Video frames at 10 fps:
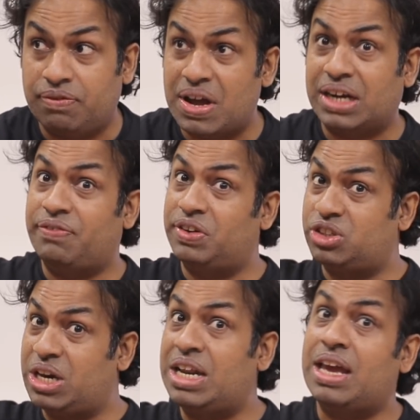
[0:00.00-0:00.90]
In fact, if
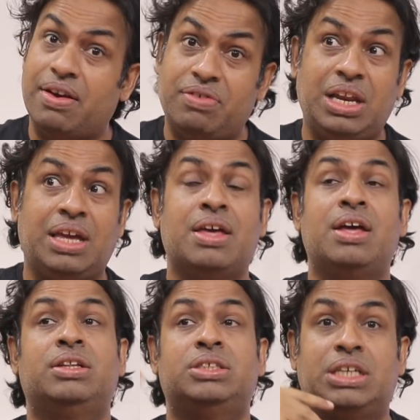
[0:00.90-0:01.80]
it's raining heavily,
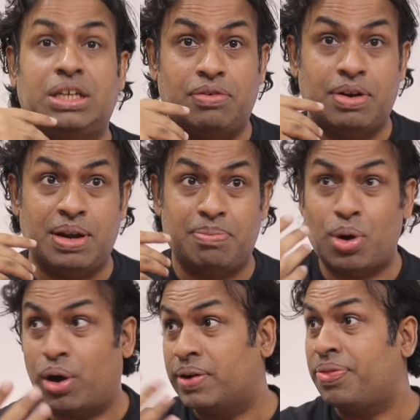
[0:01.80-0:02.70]
the signal will be
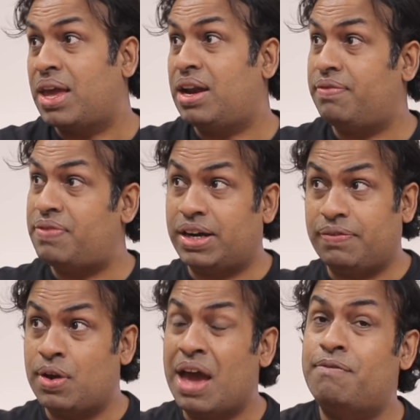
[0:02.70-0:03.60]
blocked. And in fact,
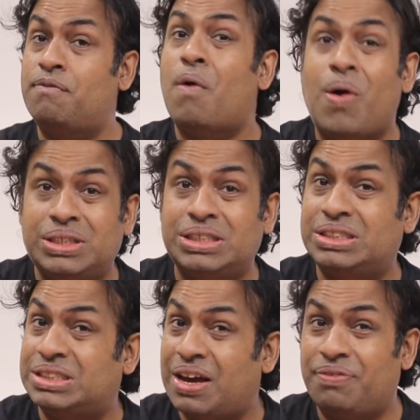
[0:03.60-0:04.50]
if you have walls and
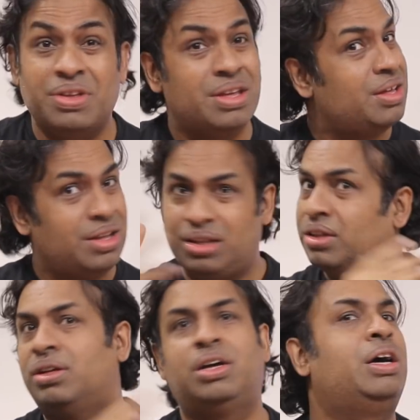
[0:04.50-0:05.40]
stuff,
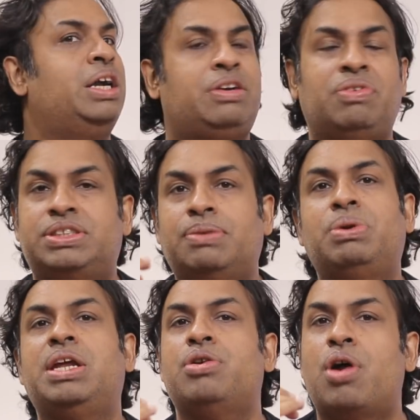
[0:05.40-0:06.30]
it will
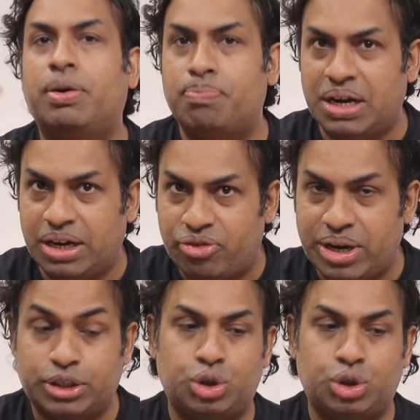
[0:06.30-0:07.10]
simply not penetrate.